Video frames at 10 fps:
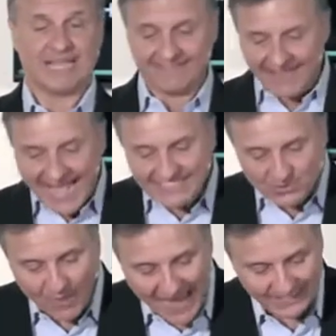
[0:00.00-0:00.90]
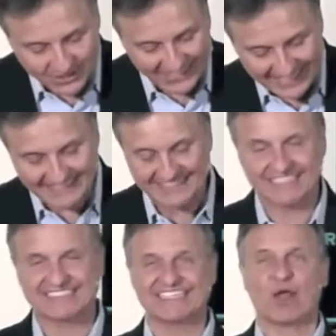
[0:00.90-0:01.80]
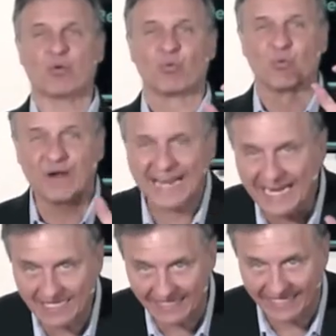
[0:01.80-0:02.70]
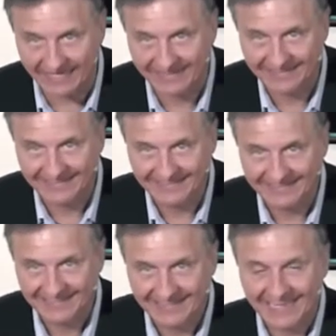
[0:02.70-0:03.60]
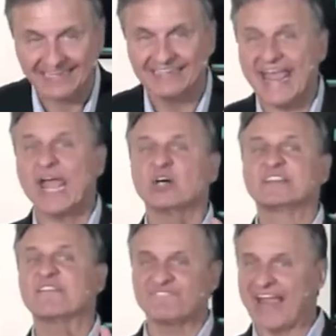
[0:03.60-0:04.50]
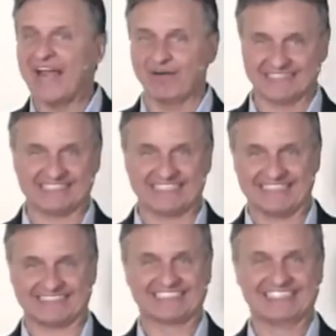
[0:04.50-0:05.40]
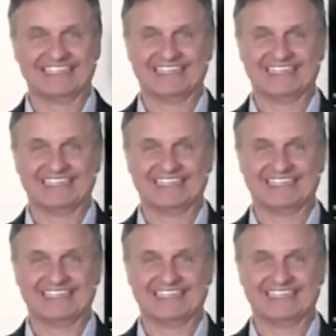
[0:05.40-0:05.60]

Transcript: And that's why Jesus really nailed the Pharisees